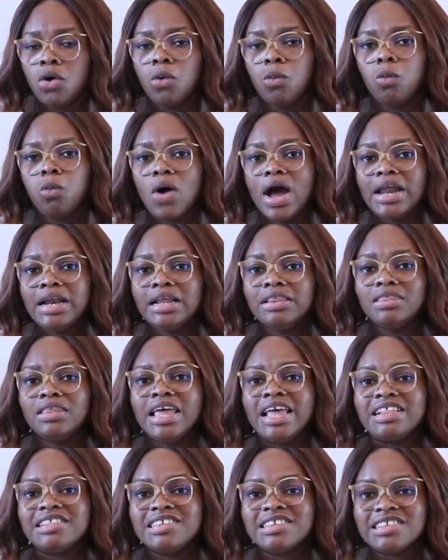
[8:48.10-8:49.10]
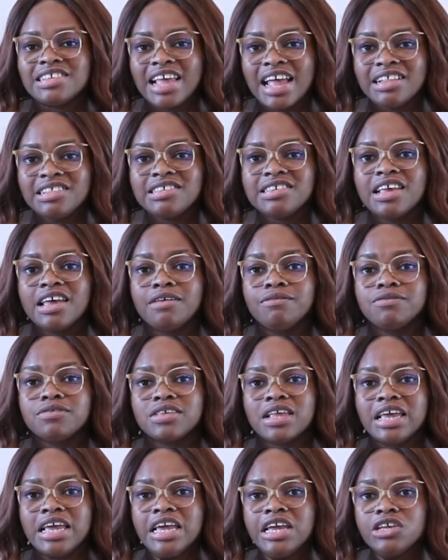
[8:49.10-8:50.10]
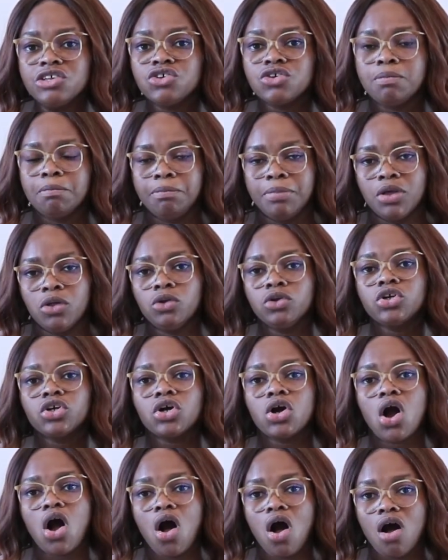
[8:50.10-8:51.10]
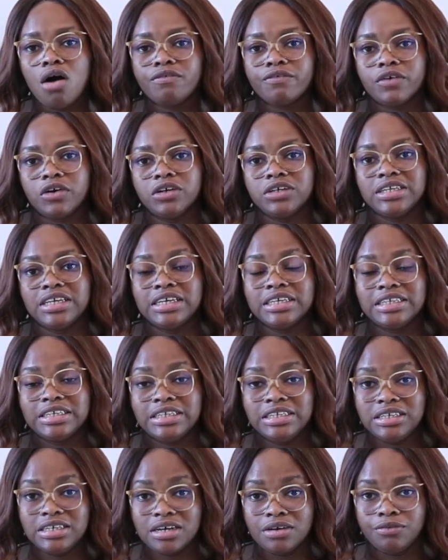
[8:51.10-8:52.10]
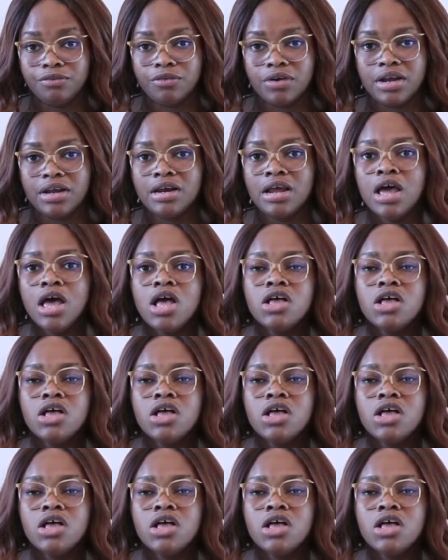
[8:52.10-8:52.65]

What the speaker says: what incentives each builder offers is different.